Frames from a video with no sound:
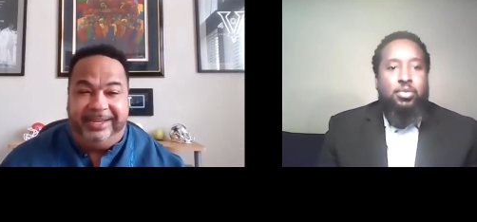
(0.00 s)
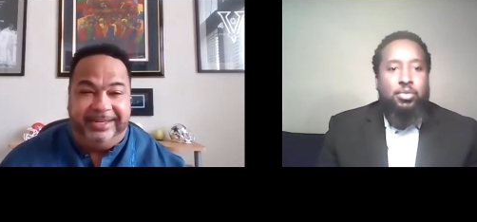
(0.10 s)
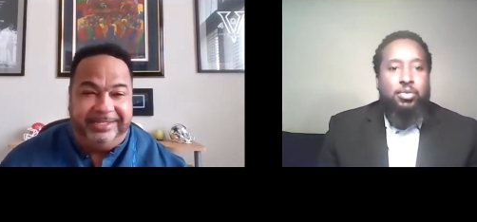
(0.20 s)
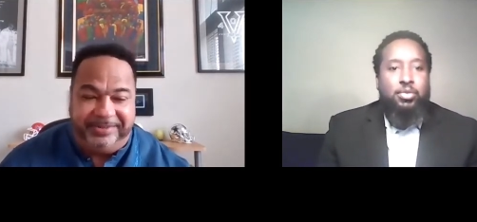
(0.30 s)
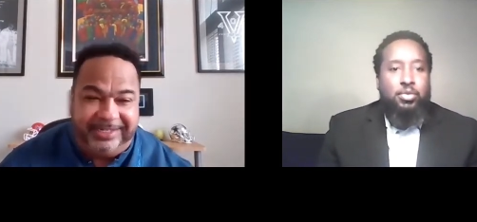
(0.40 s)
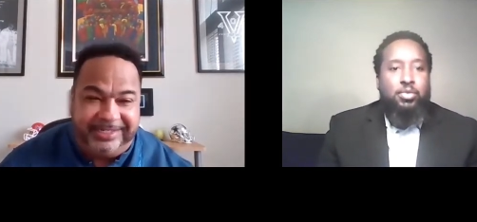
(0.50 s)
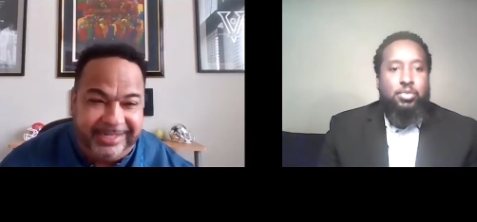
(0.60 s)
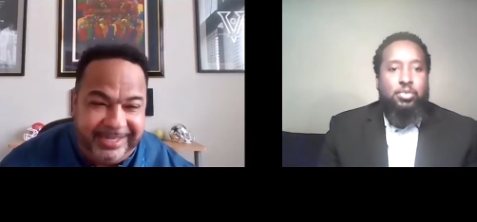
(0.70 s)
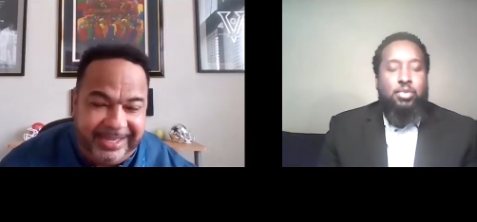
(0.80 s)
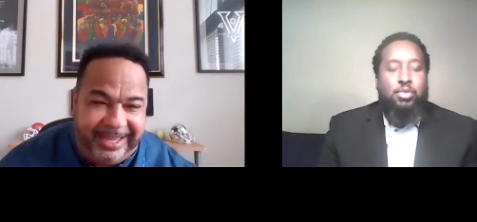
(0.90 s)
Speaker 1: by any stretch,
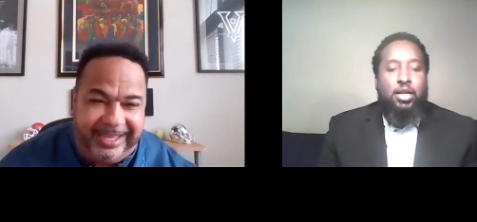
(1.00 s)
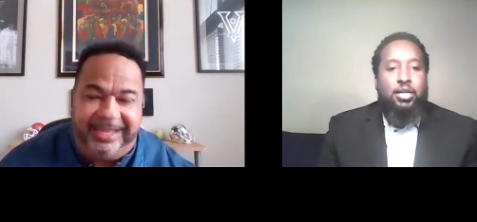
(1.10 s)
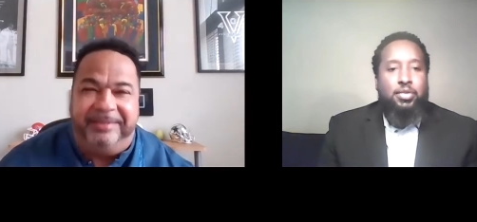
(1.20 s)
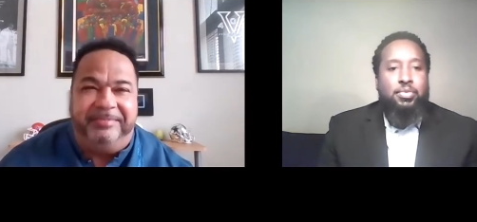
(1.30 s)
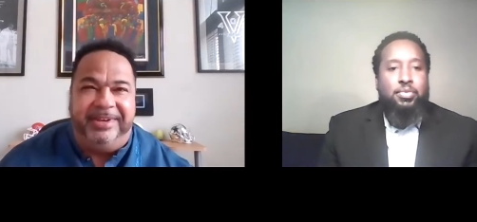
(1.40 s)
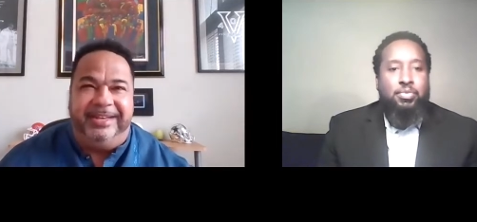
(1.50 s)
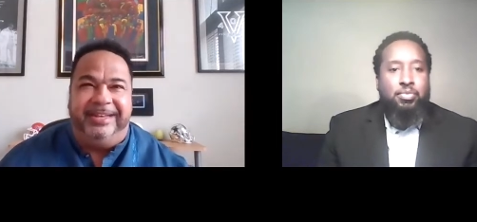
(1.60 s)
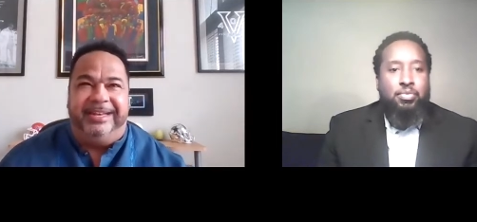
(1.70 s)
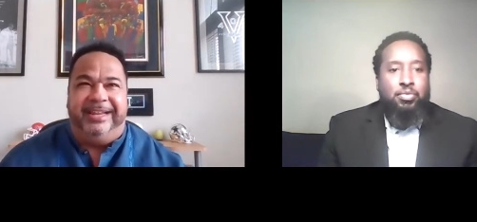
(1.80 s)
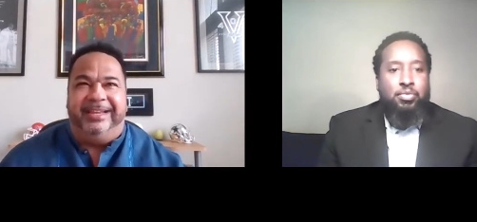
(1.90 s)
Right. I am,
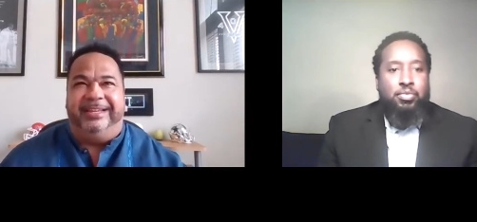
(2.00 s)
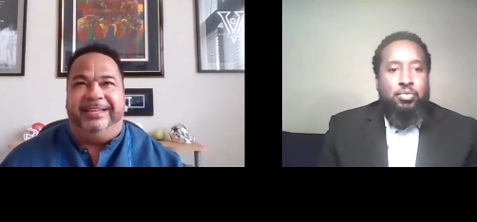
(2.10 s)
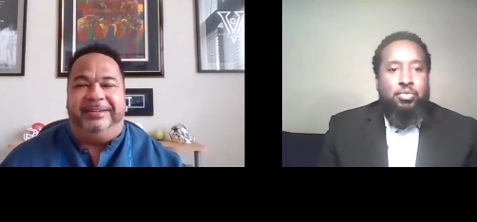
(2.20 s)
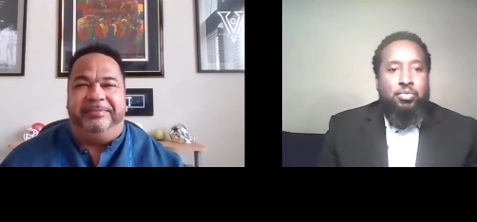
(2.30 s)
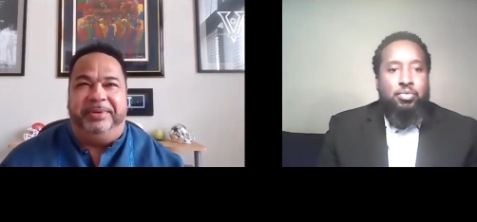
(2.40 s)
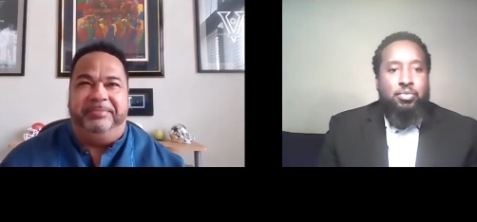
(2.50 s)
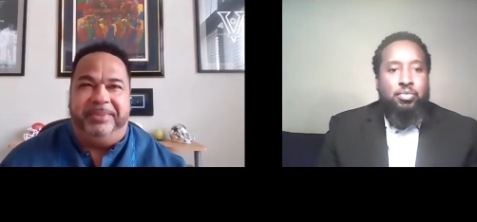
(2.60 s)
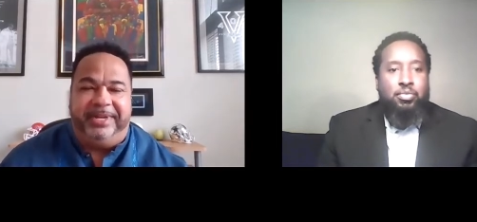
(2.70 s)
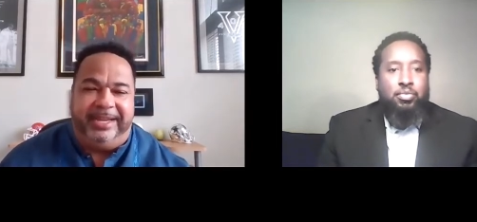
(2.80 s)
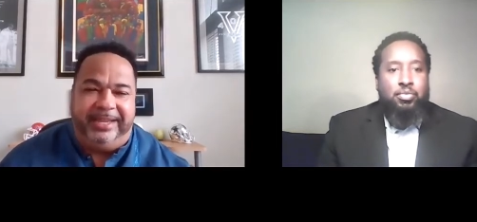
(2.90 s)
uh, but
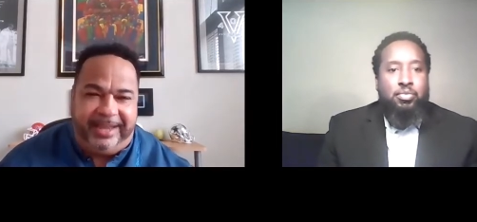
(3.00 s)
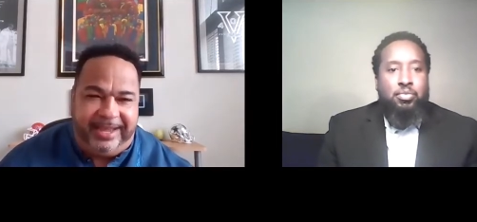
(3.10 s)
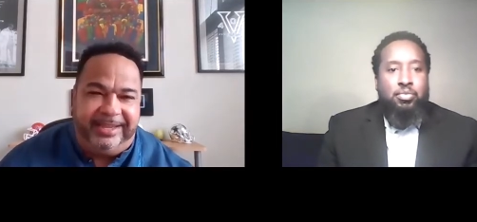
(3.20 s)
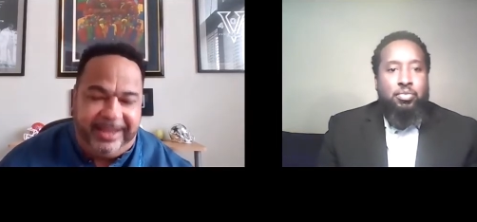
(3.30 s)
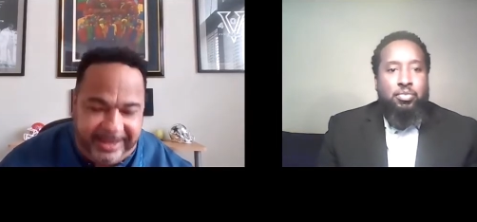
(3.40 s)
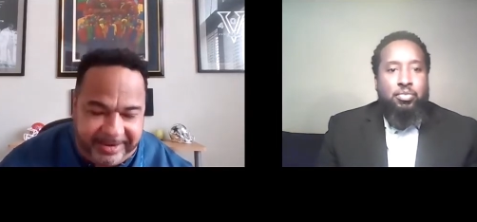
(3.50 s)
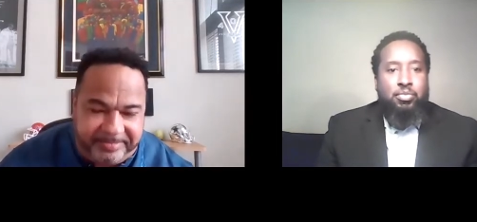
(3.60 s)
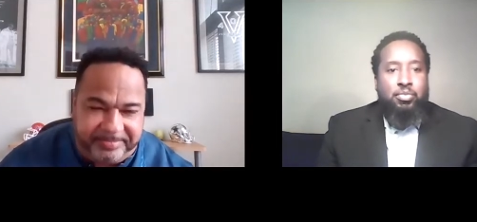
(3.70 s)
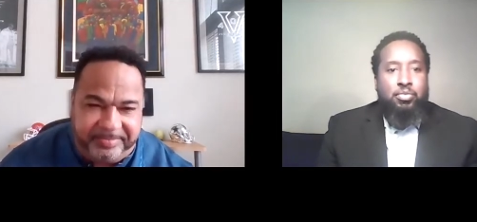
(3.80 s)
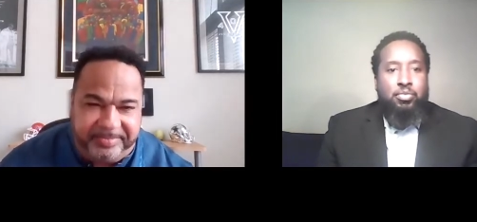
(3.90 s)
but I I am,
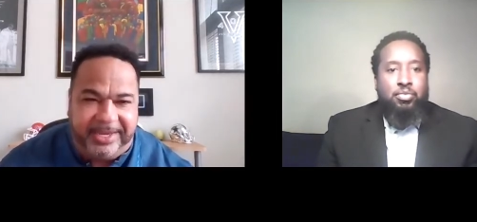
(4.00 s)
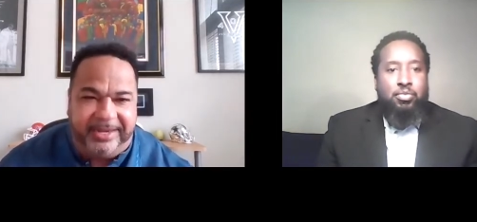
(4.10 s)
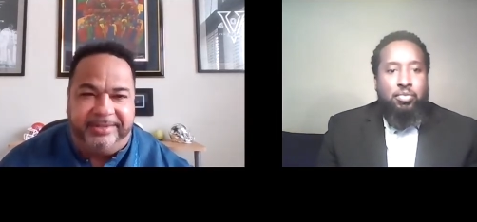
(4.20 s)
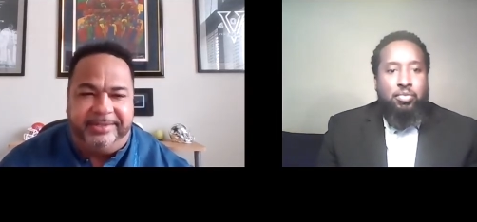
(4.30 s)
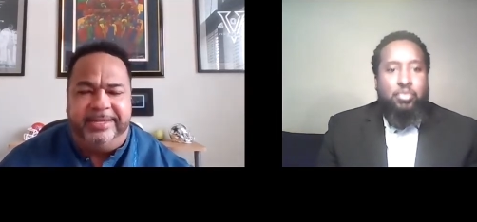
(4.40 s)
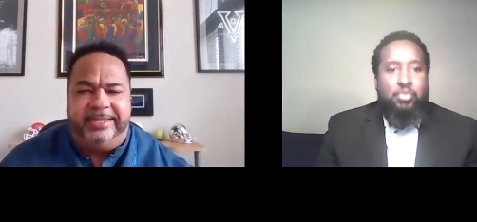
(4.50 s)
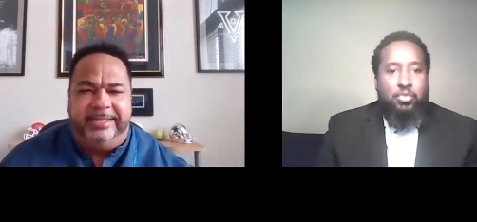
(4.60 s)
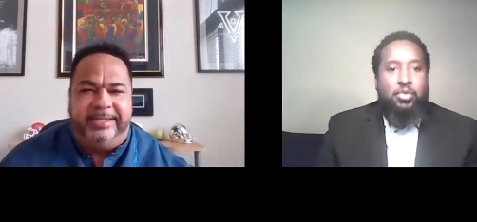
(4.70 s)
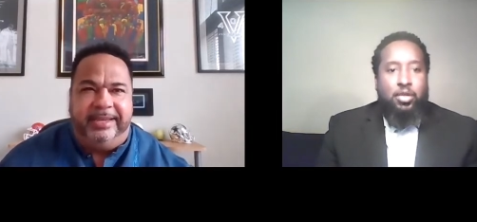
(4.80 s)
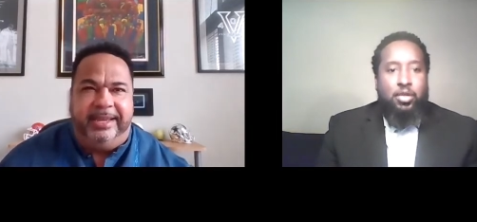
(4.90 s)
you know,
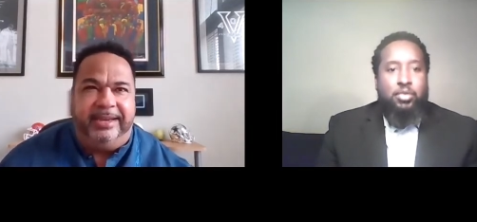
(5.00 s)
right.